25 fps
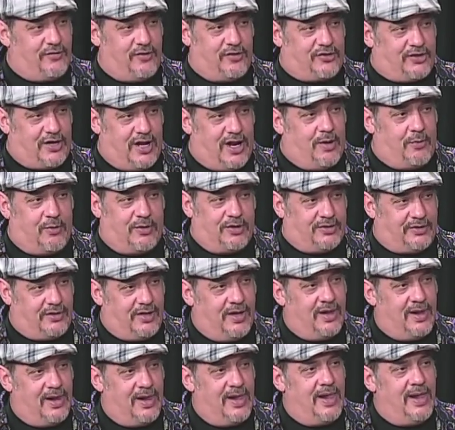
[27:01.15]
You yes, it was, is
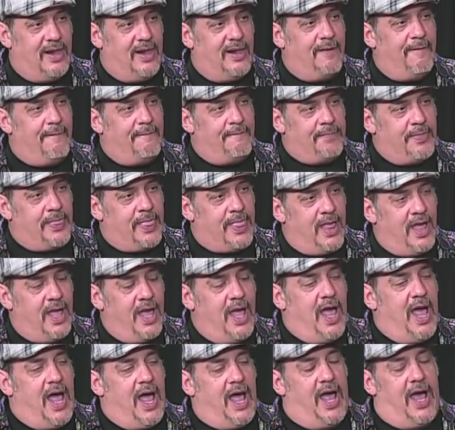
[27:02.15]
absolutely.
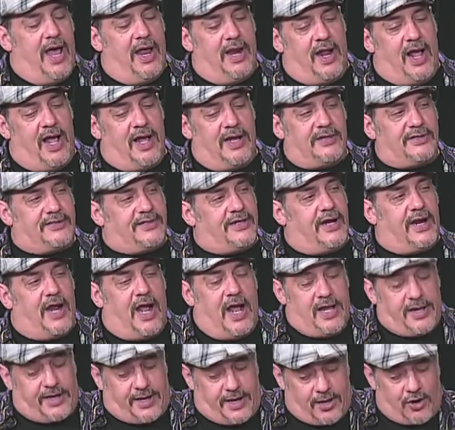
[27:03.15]
And I said
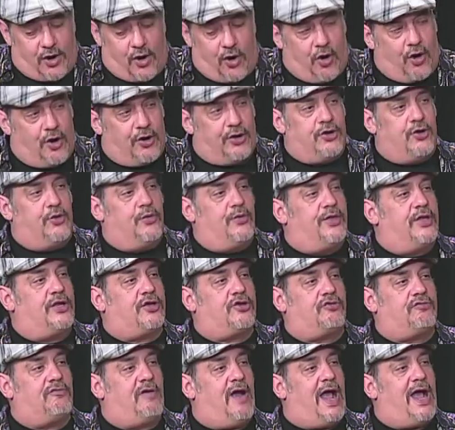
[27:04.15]
I can well, argue
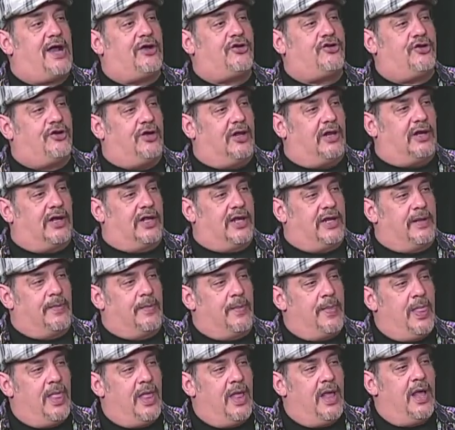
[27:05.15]
this rationally.
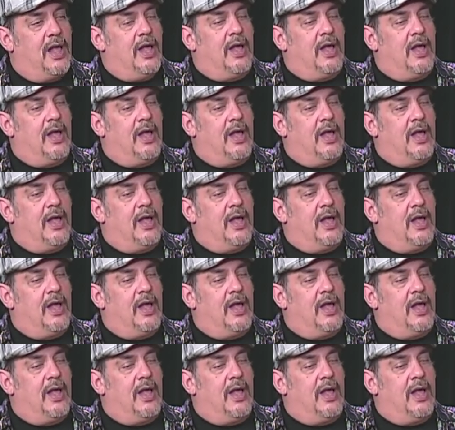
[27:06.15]
Okay.